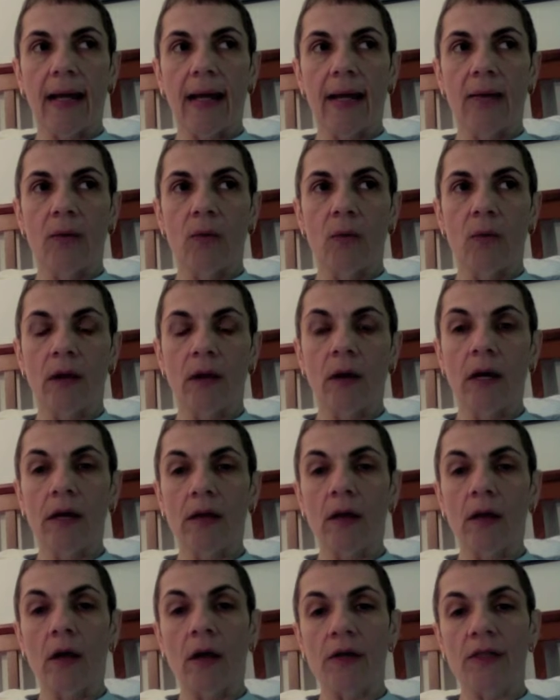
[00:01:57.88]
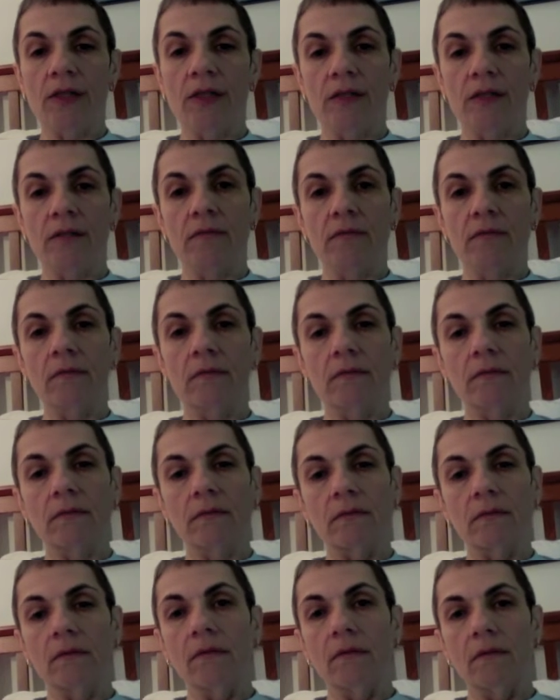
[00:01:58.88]
where I lost
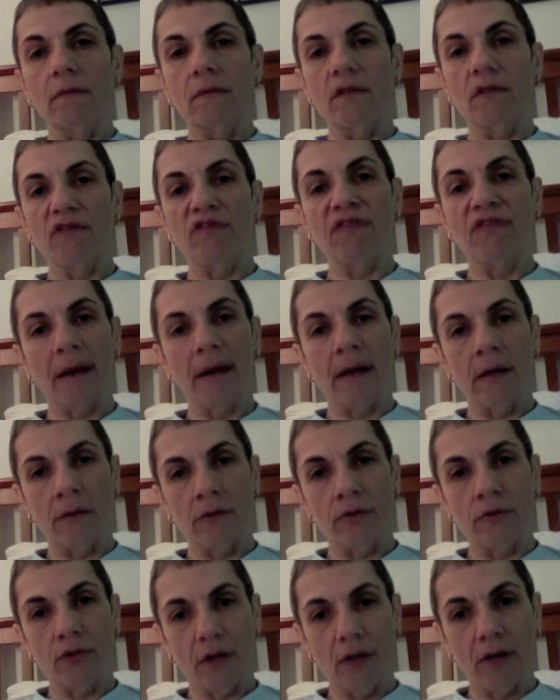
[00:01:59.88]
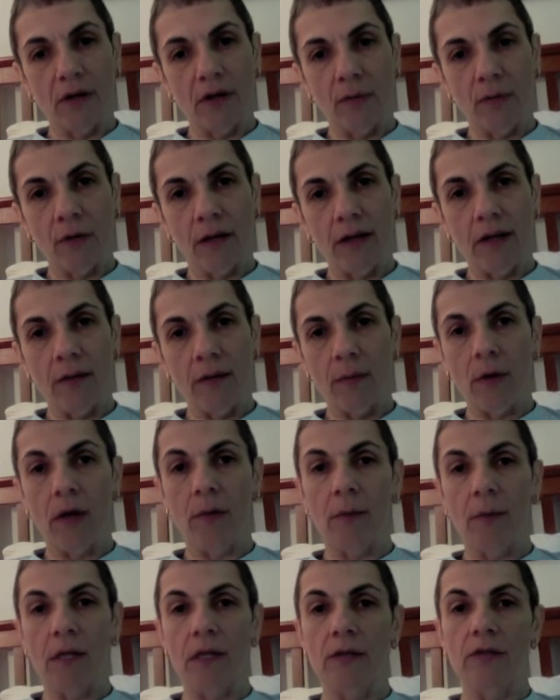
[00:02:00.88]
the final chunk of weight that brought
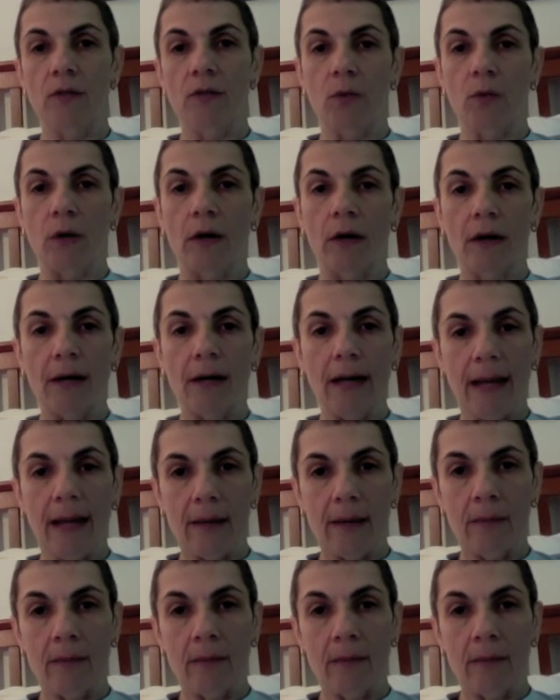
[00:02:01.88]
me to where I am